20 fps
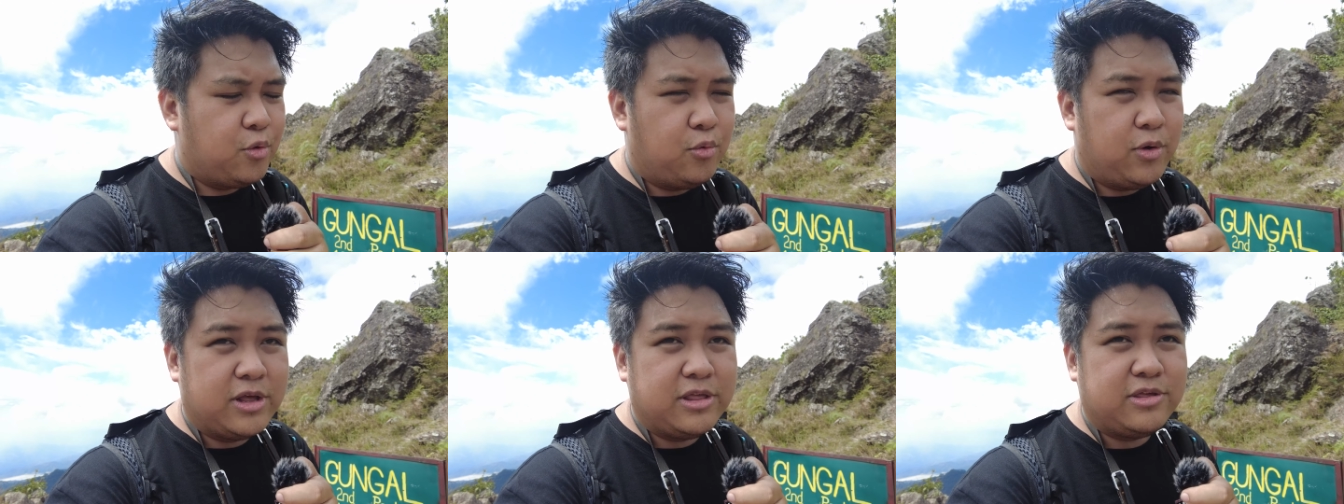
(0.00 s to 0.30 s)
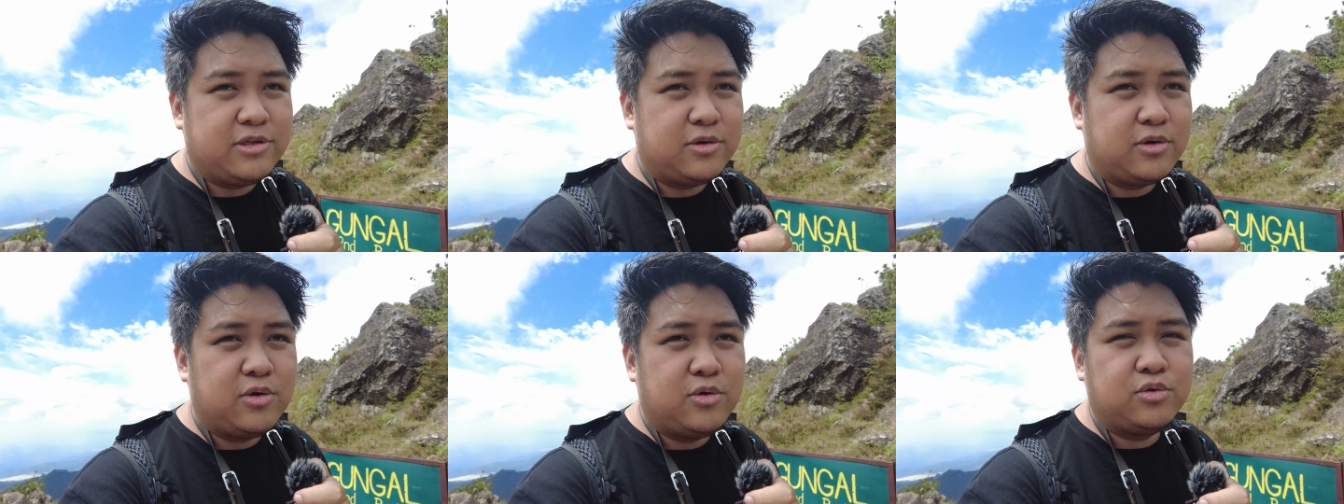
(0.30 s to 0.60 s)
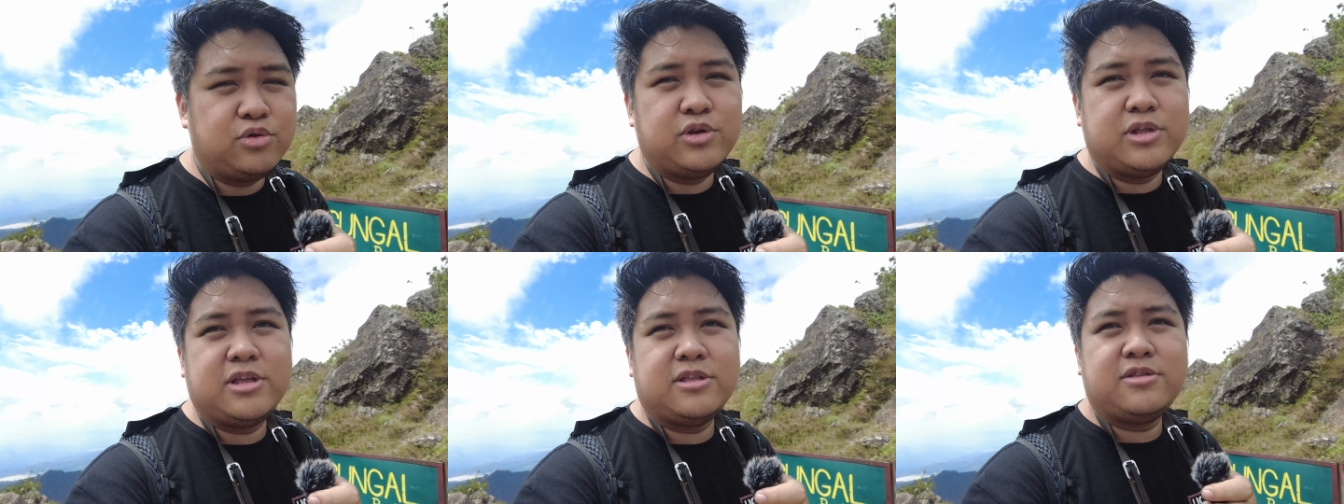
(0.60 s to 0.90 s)
wants to go
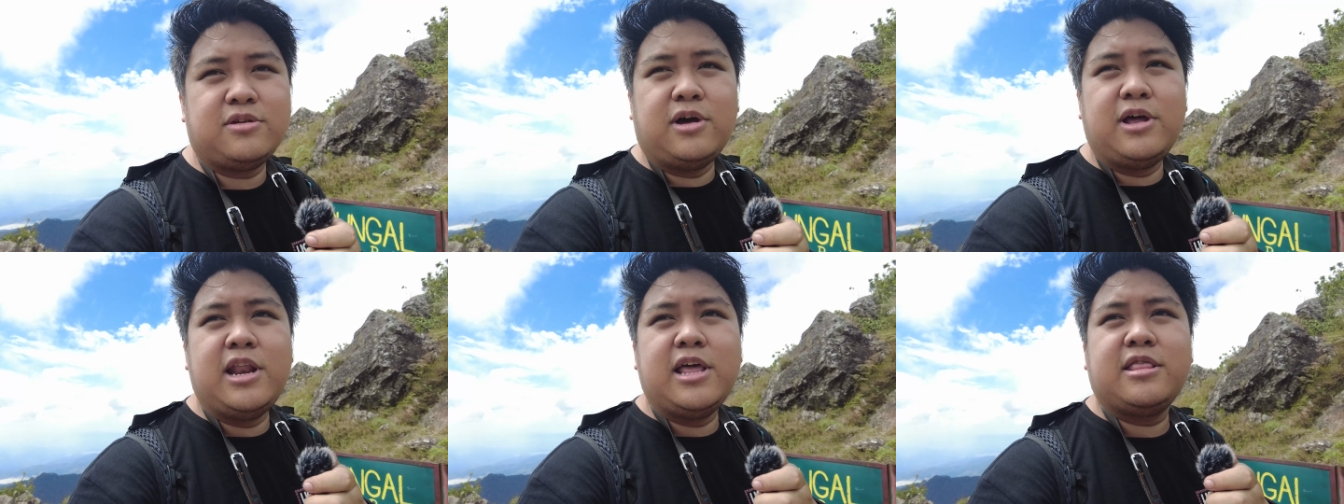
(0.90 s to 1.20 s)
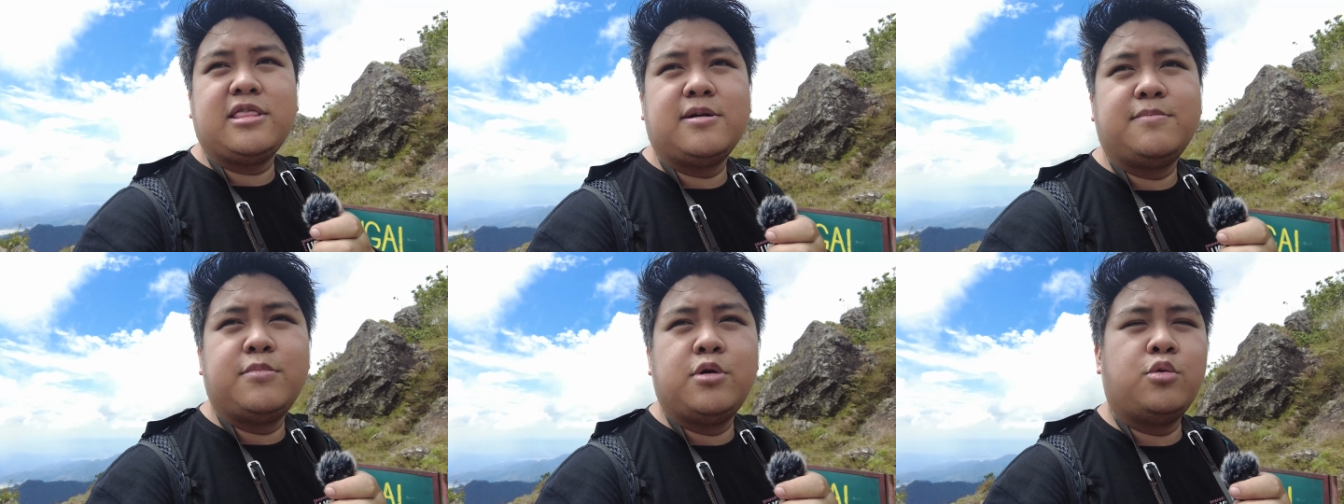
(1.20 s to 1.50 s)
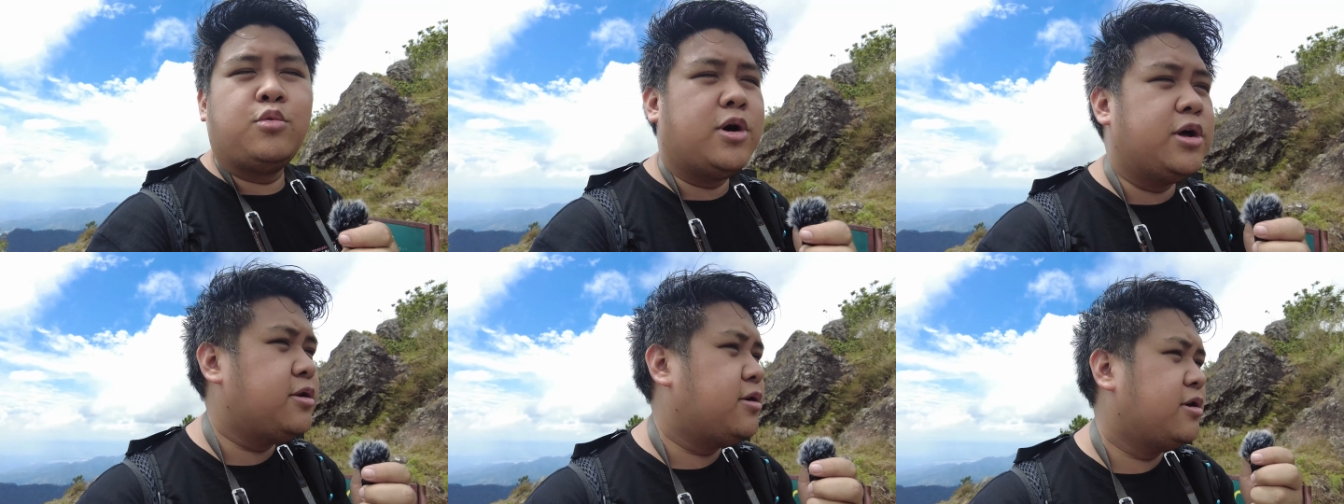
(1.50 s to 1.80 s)
to the toilet, number
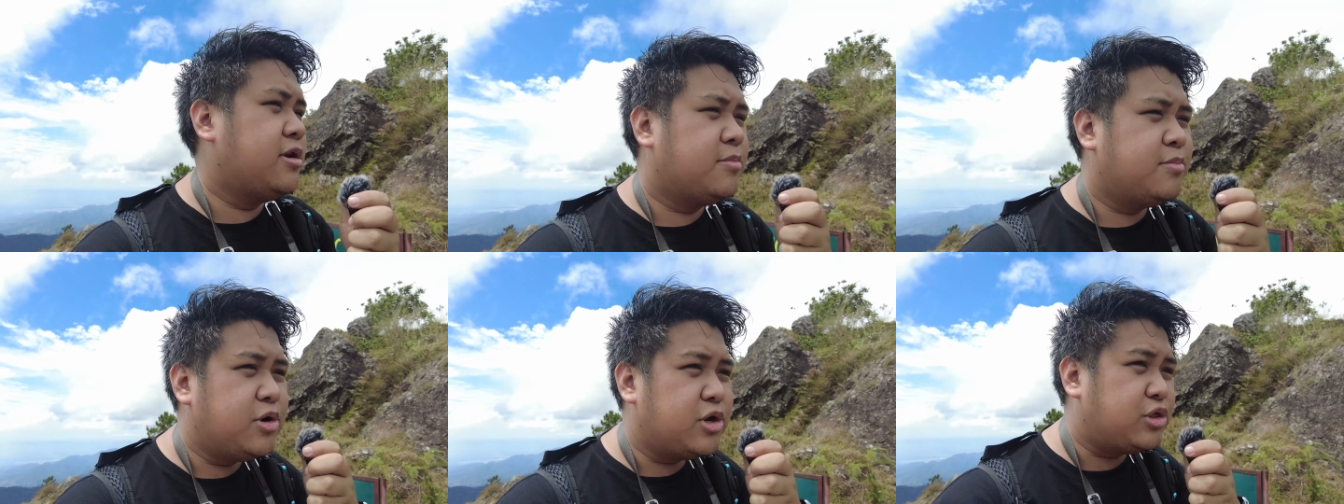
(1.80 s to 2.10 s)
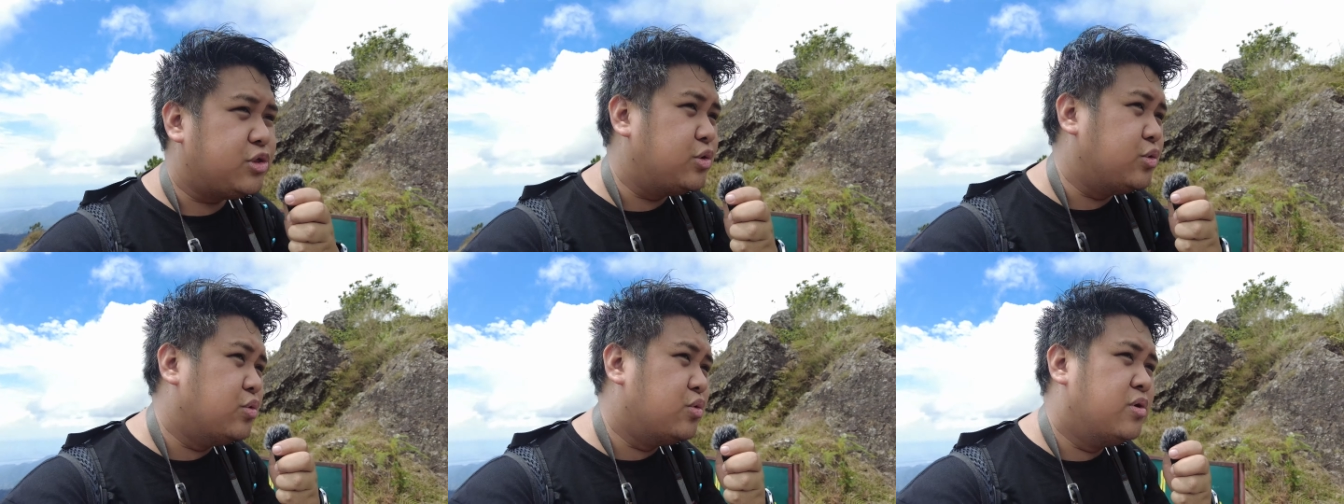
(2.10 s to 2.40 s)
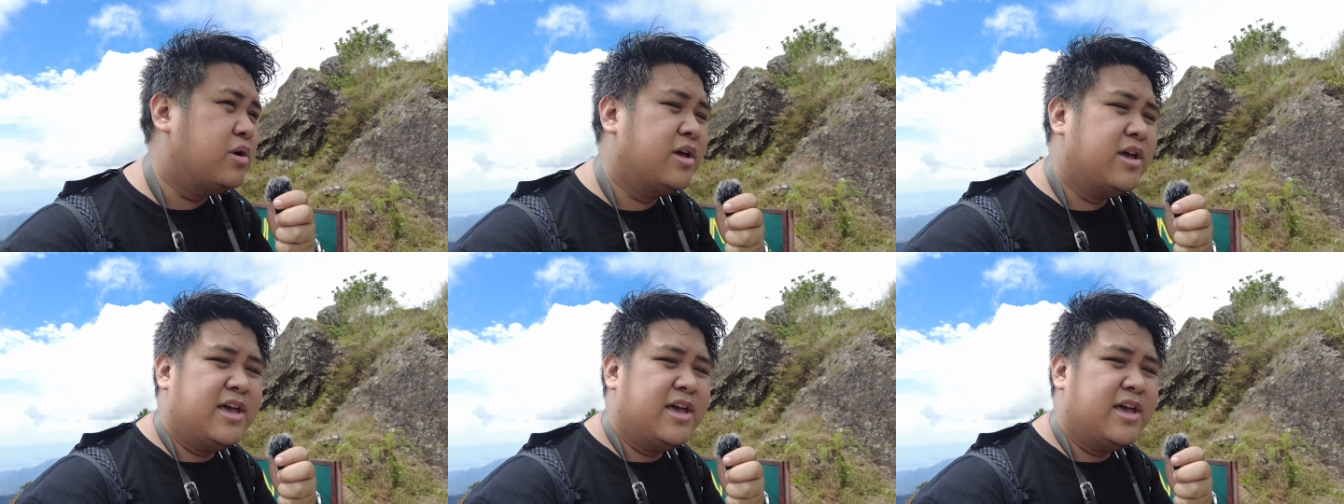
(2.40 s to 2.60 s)
1 or number 2.